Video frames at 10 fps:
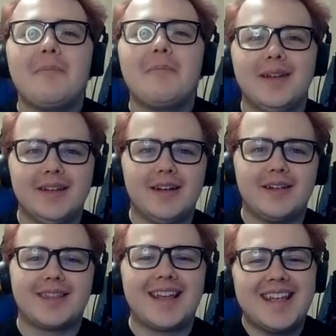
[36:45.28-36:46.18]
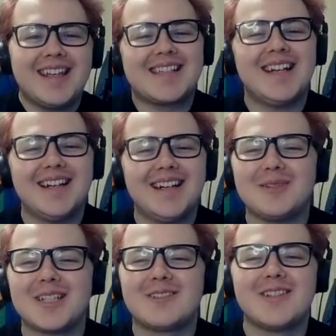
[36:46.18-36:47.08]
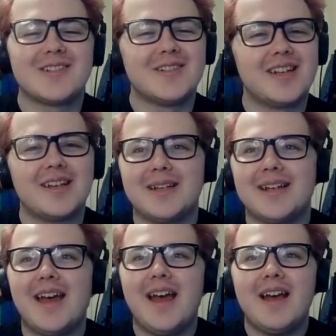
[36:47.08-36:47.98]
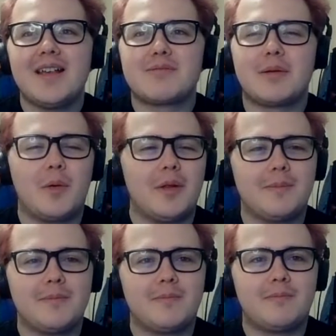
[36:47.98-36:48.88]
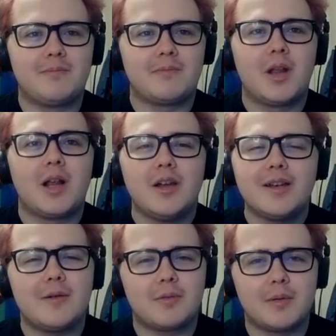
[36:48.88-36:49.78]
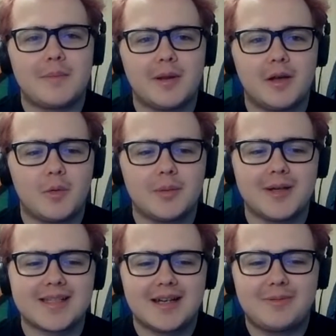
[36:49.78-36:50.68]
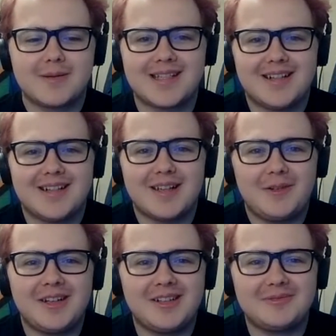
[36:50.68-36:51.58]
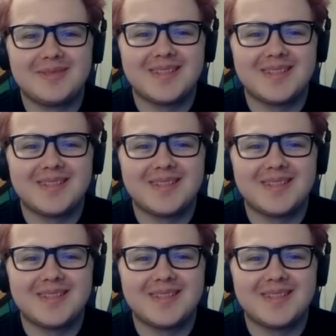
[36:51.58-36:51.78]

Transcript: But no, thank you so much for joining me. It's probably probably been like one of the best episodes I've filmed.